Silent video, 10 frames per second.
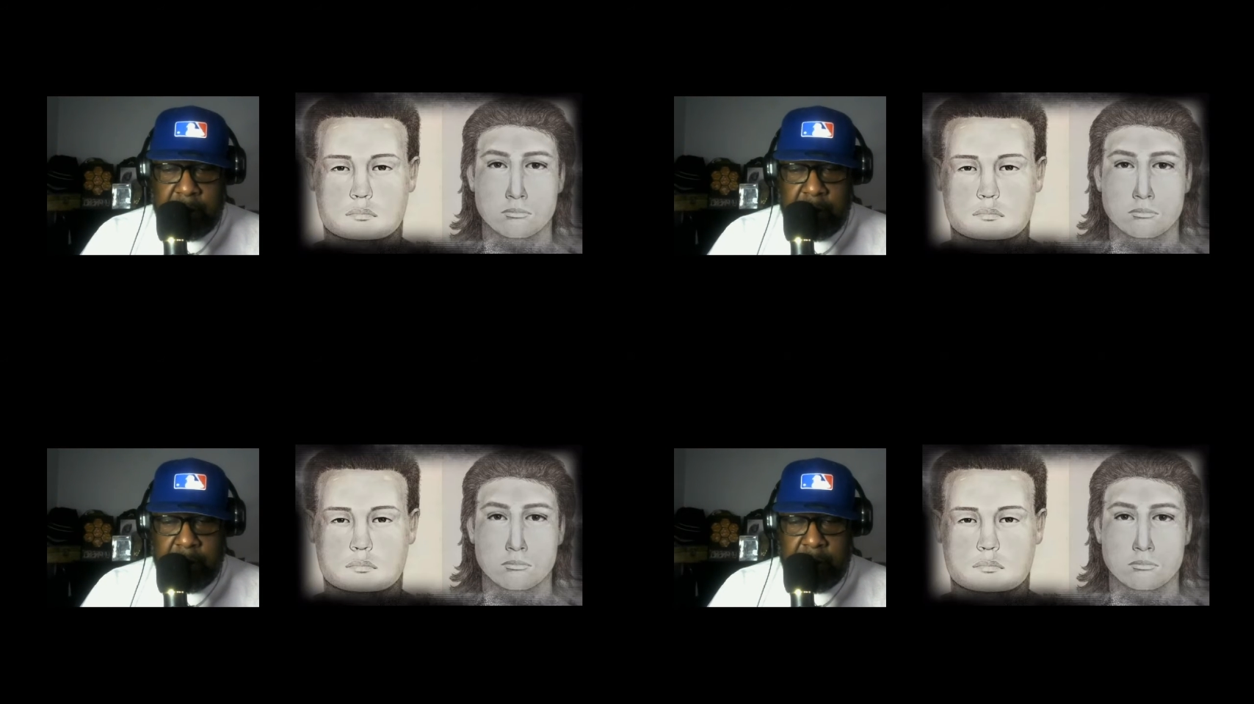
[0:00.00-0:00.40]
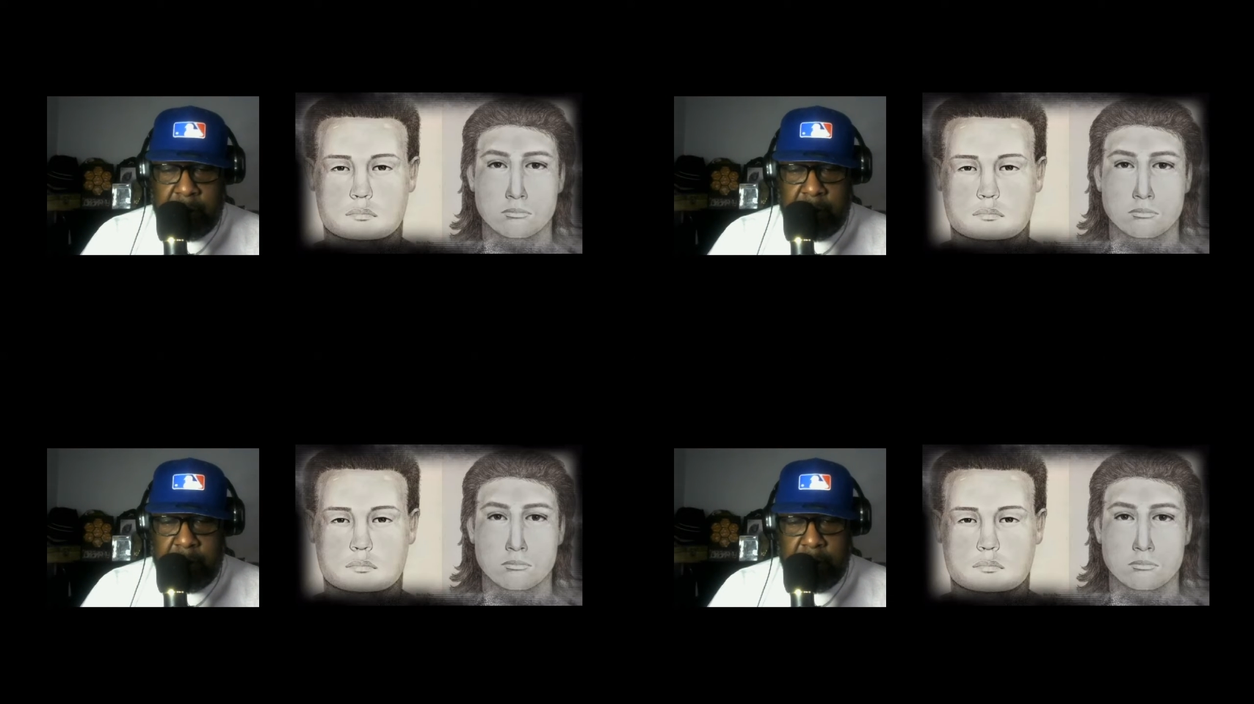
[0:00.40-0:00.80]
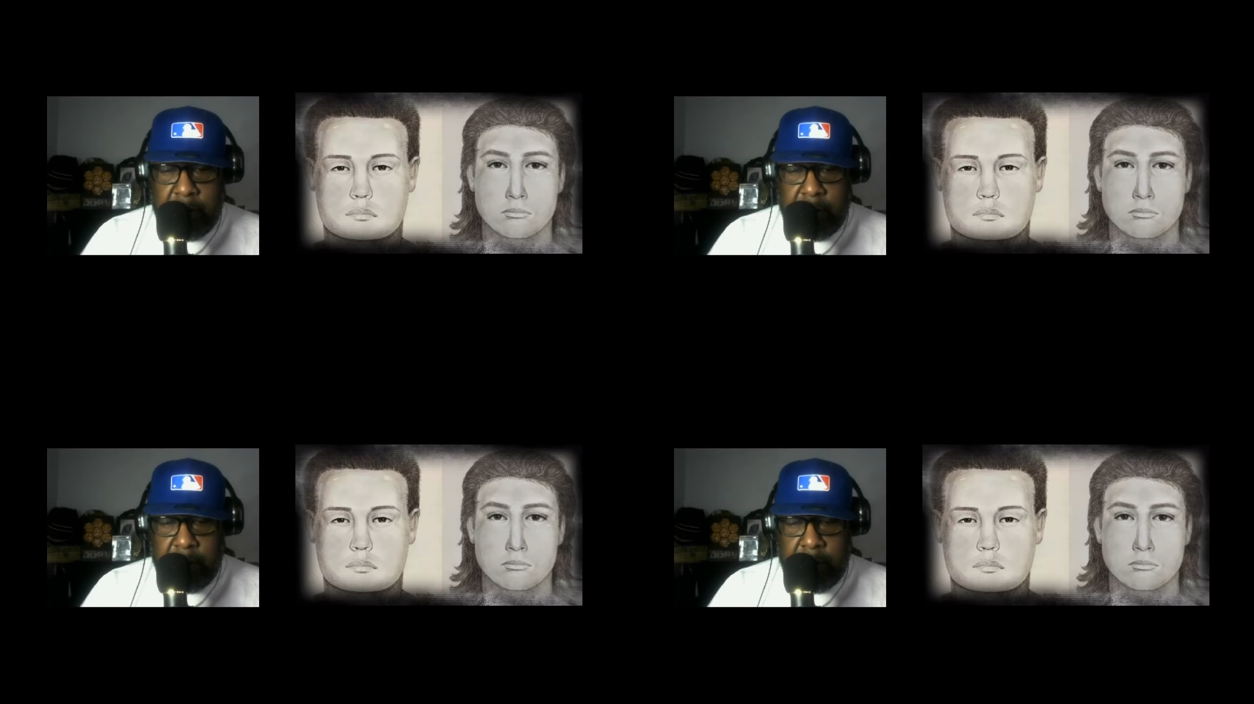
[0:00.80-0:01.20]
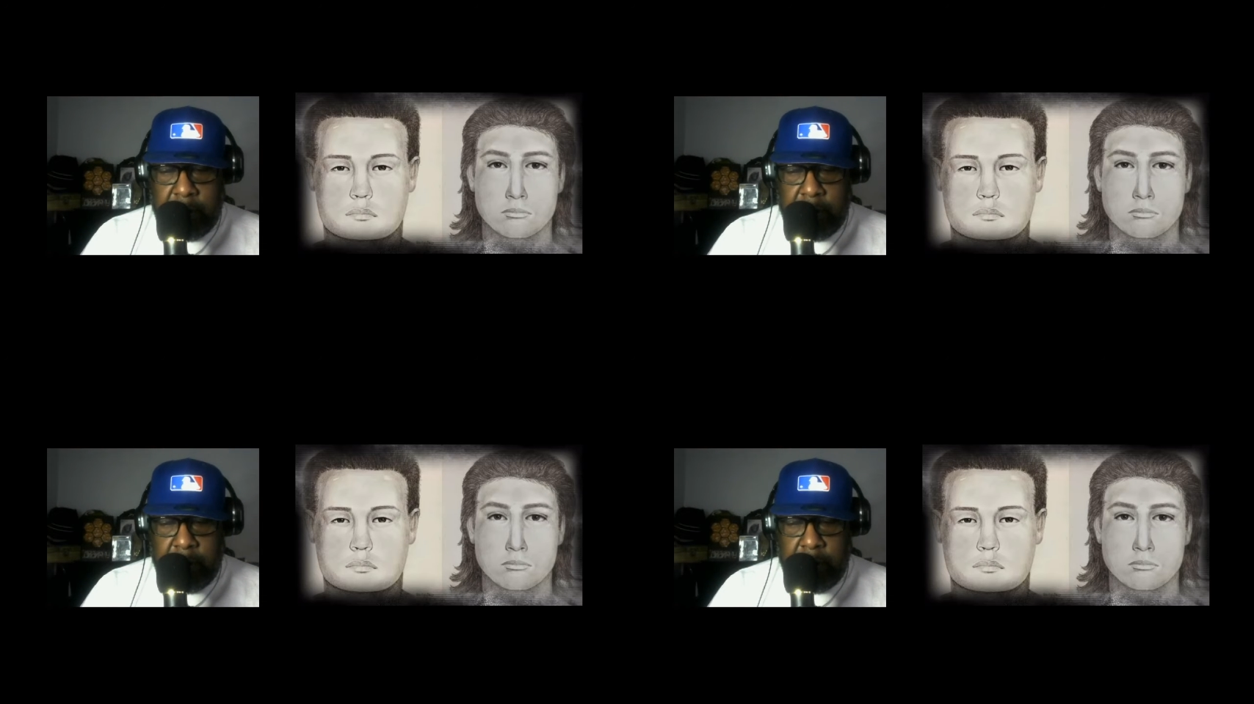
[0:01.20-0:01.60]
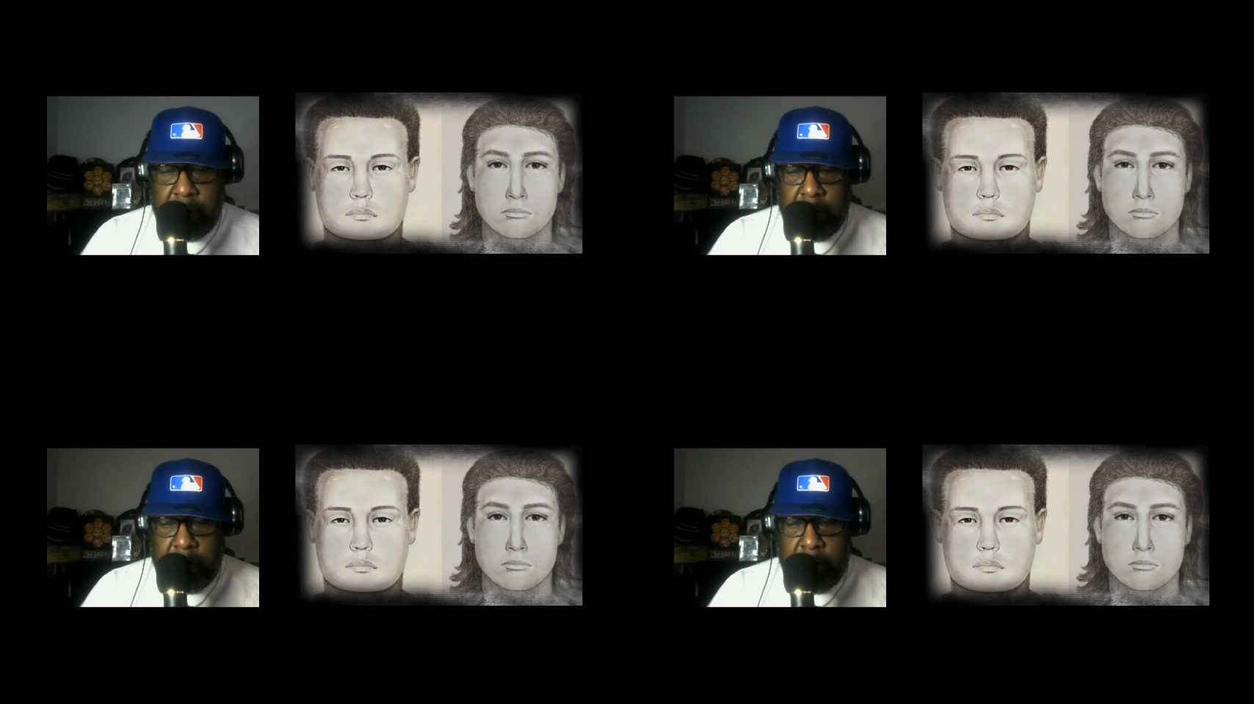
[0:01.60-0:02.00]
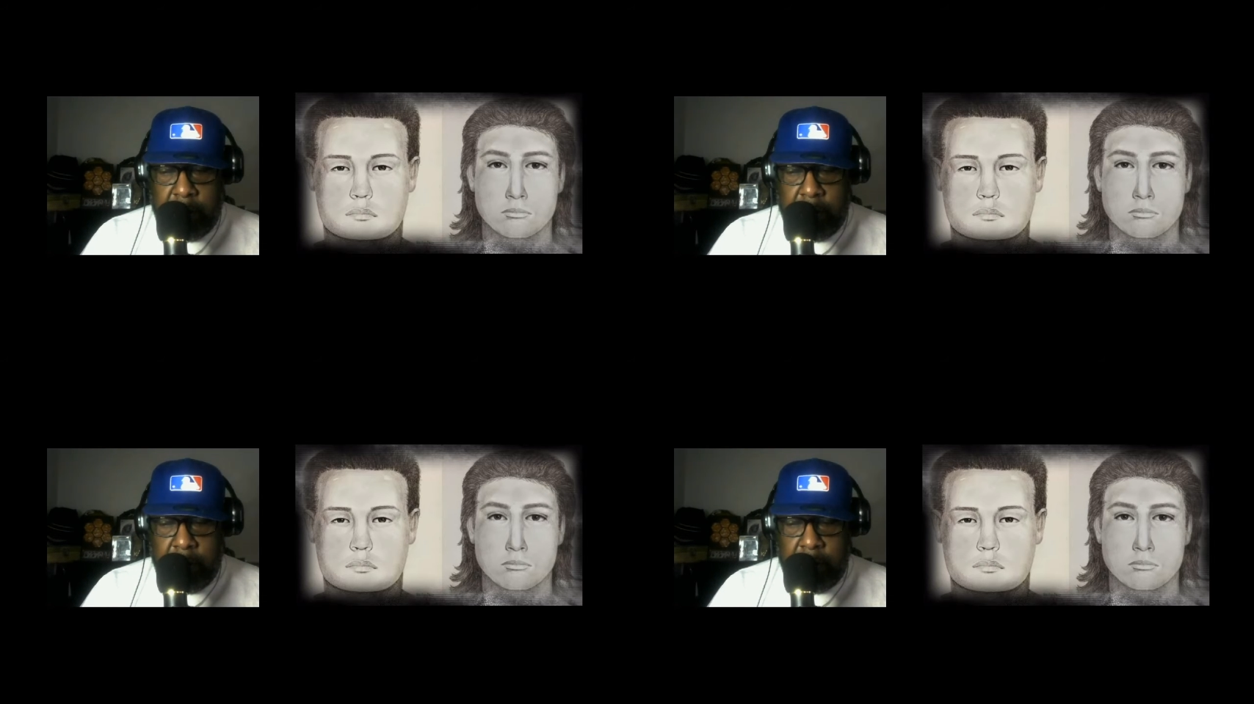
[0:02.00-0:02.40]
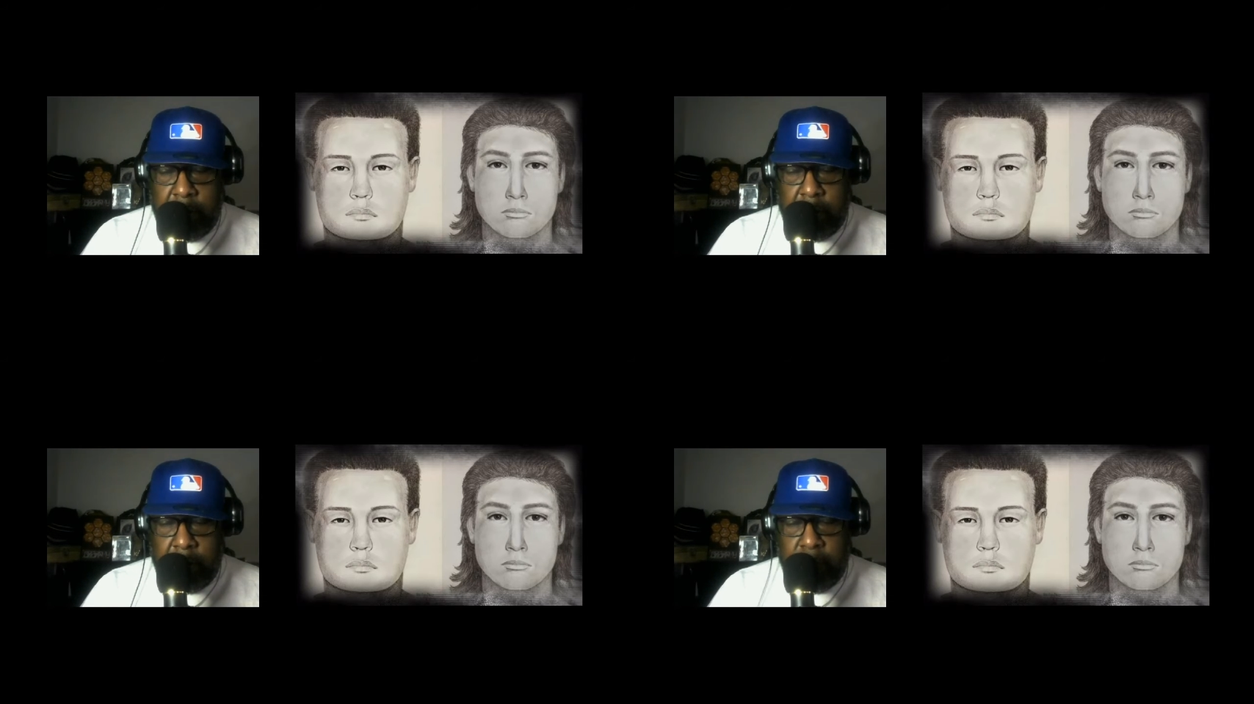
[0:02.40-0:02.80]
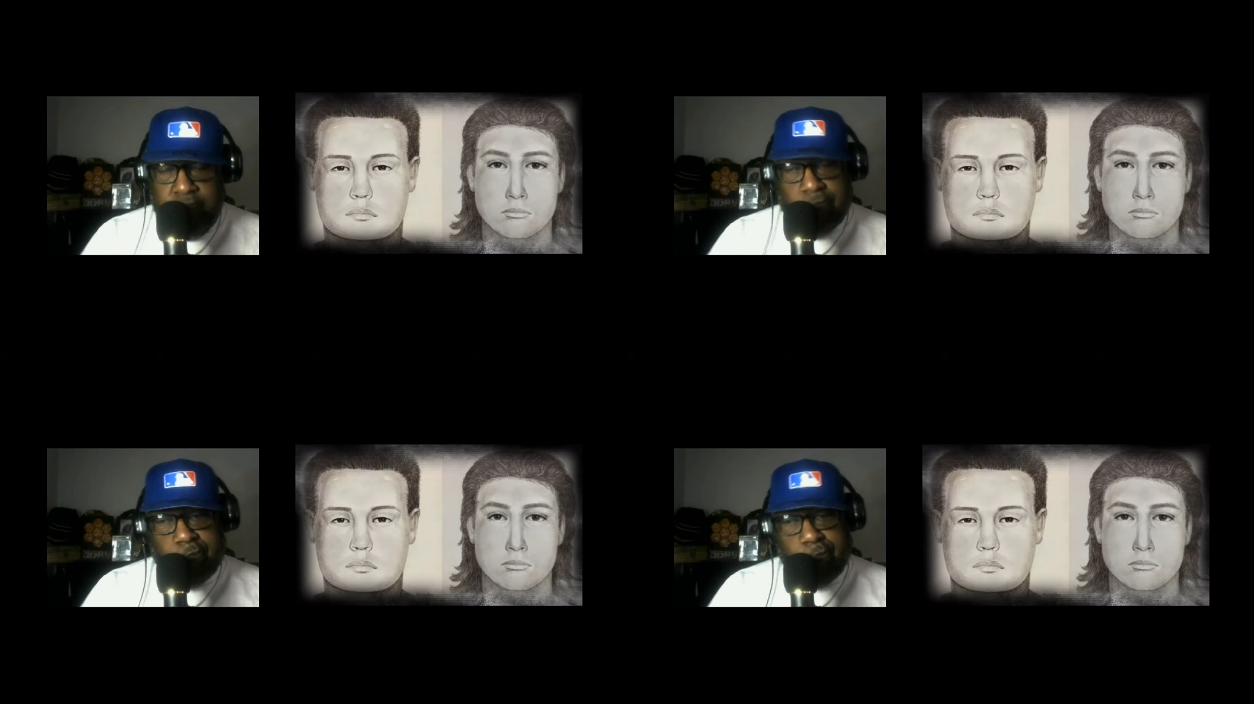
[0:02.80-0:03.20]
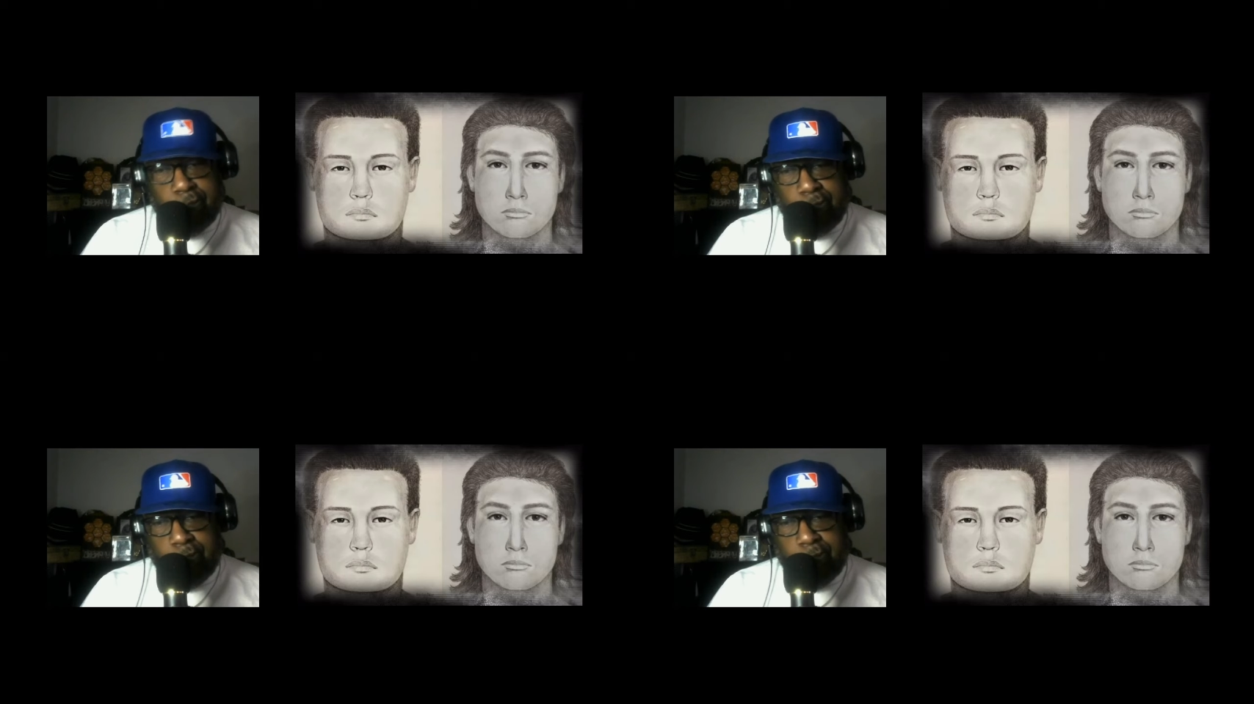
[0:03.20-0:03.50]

(no one is talking)